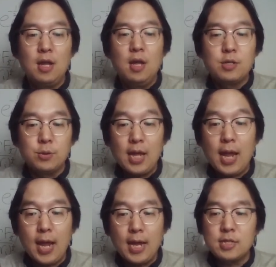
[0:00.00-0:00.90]
So
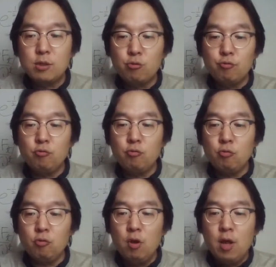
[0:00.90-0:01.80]
that's
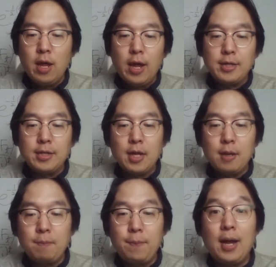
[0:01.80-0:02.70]
2 and then
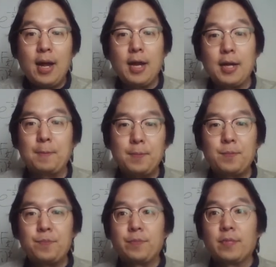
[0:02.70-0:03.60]
pi,
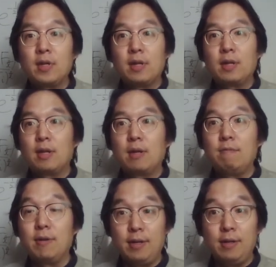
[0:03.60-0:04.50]
right?